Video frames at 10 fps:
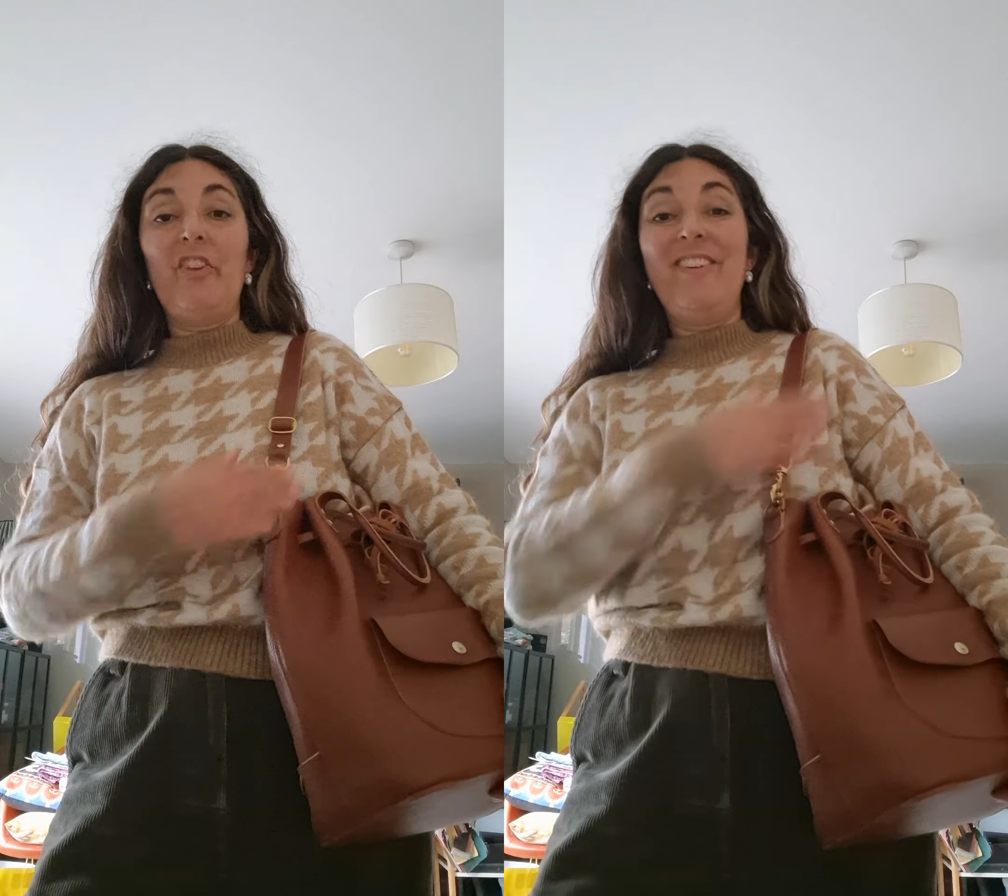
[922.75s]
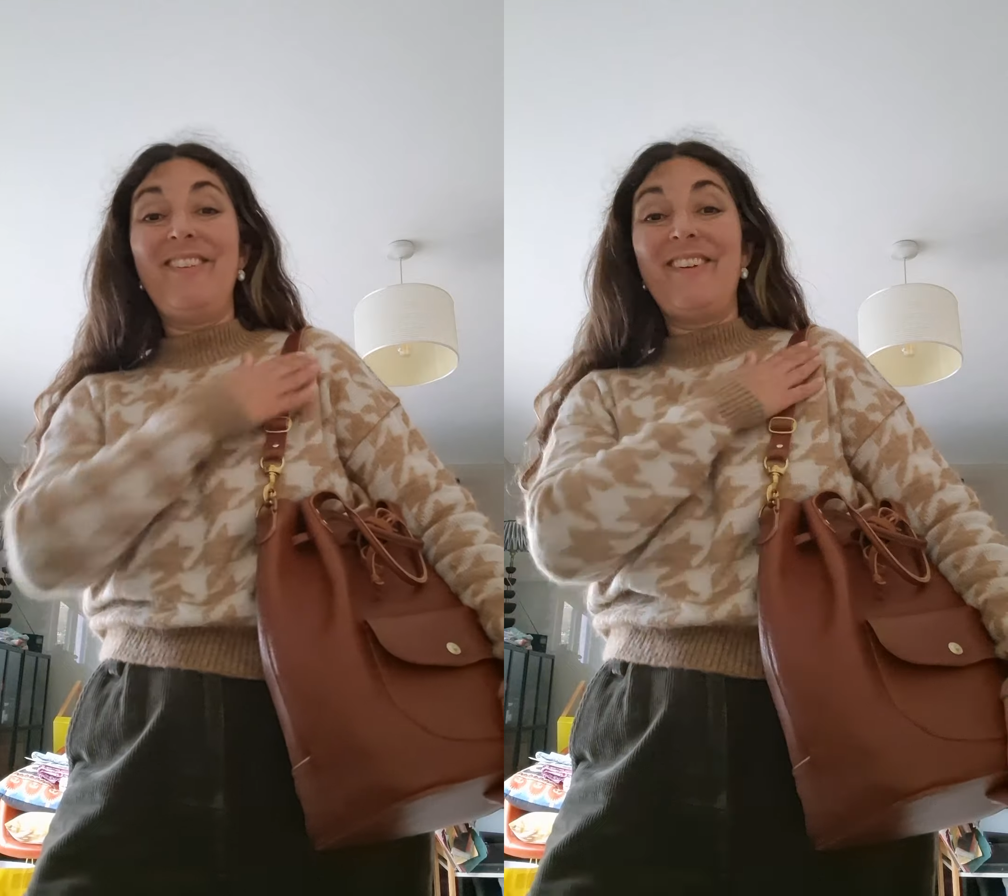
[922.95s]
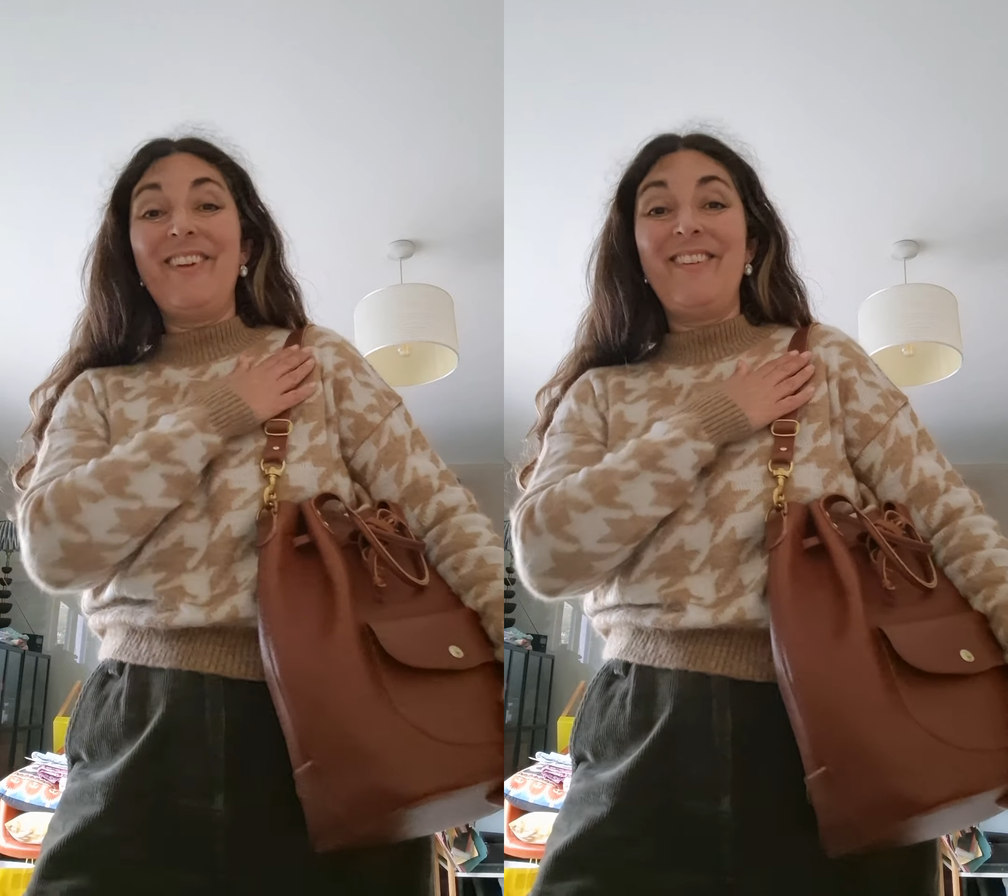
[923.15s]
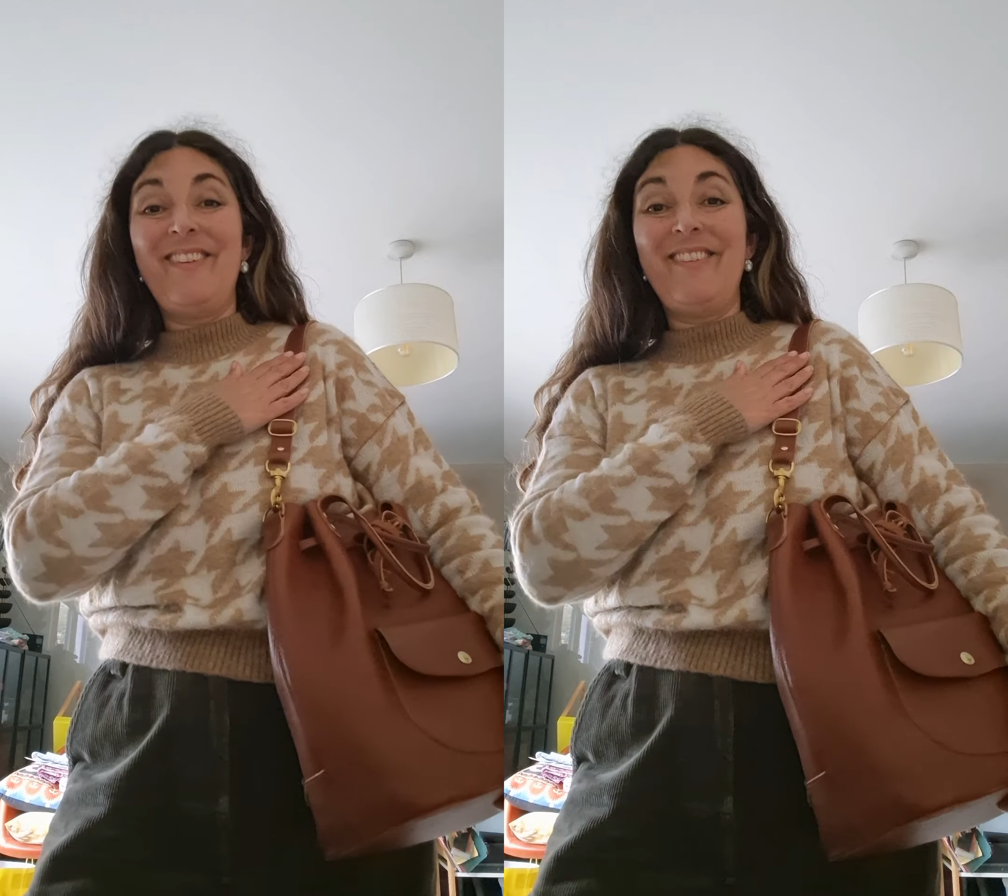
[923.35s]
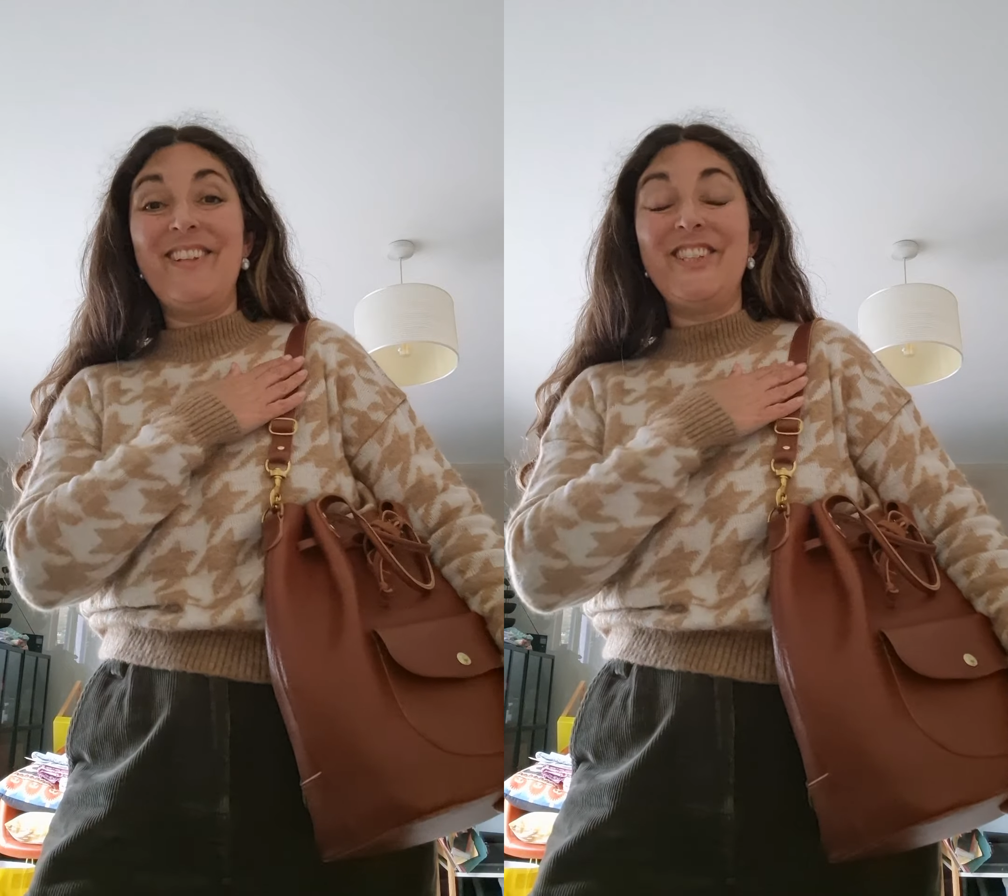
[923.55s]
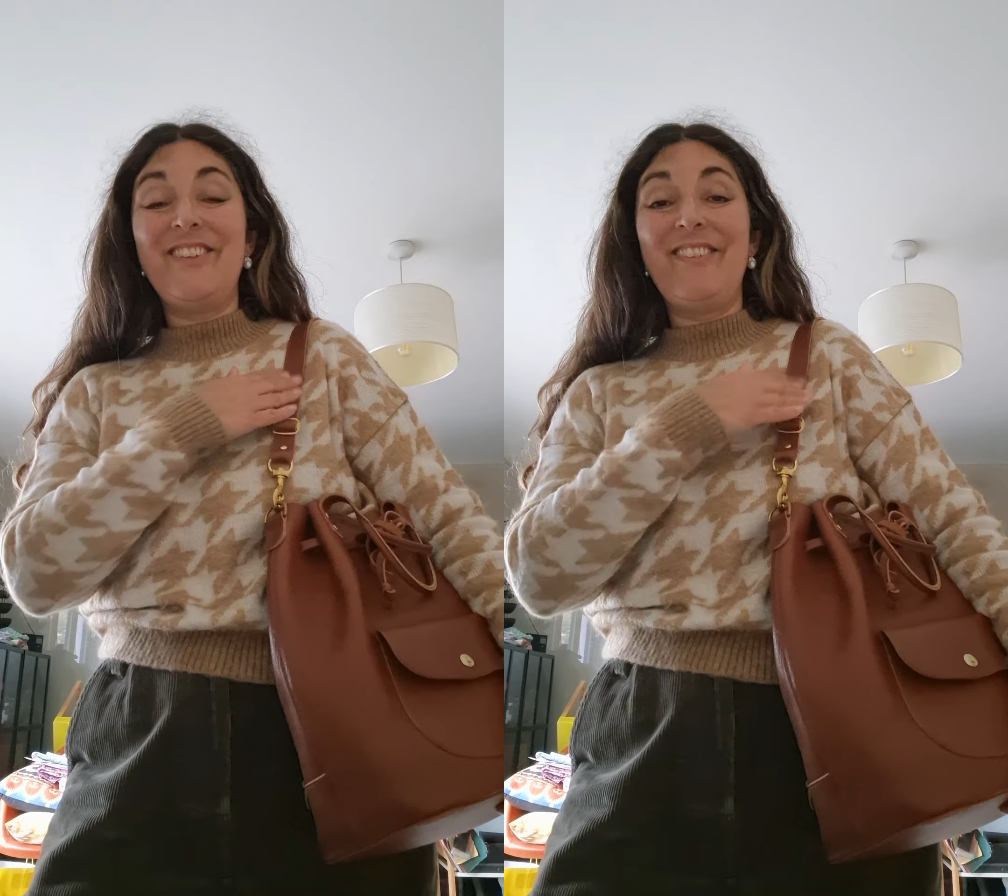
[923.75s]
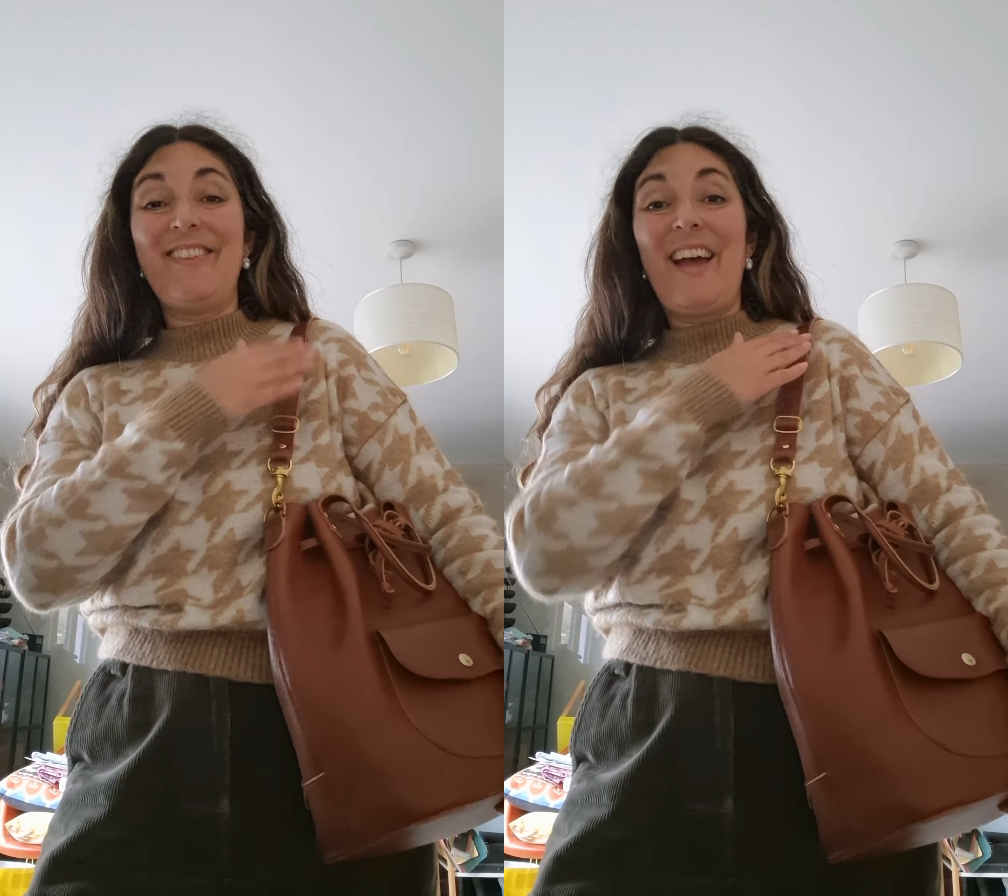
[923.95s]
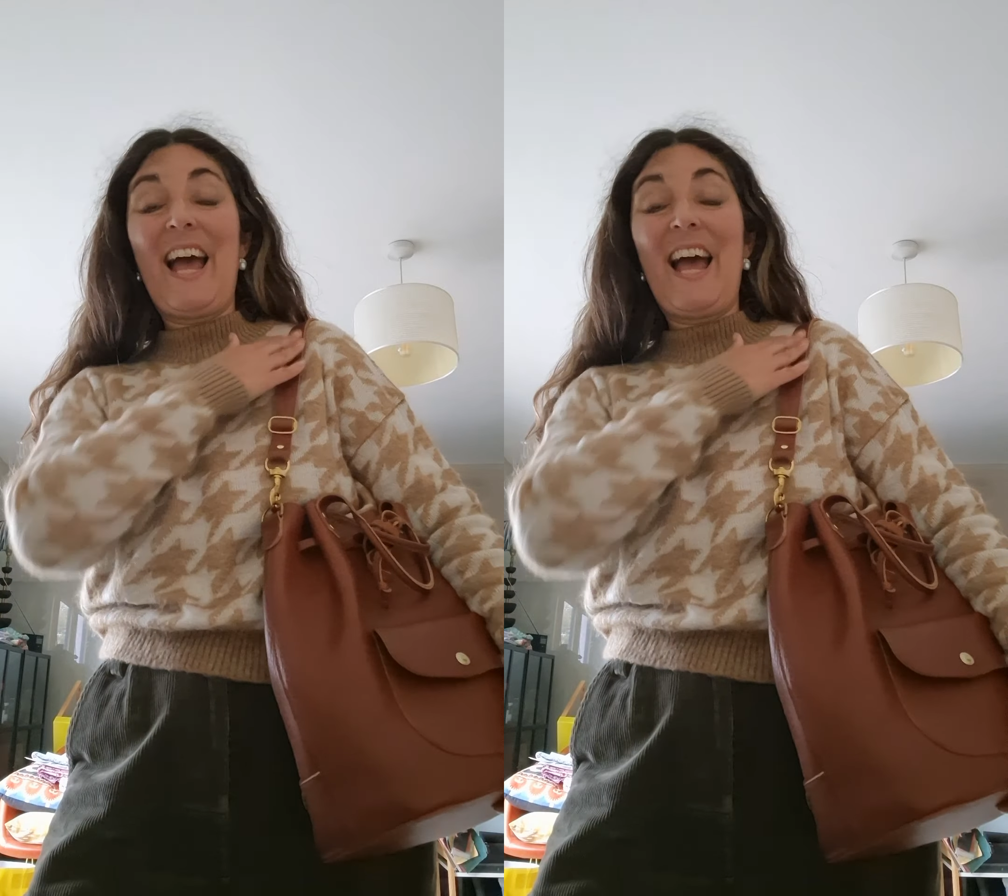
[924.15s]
design decisions that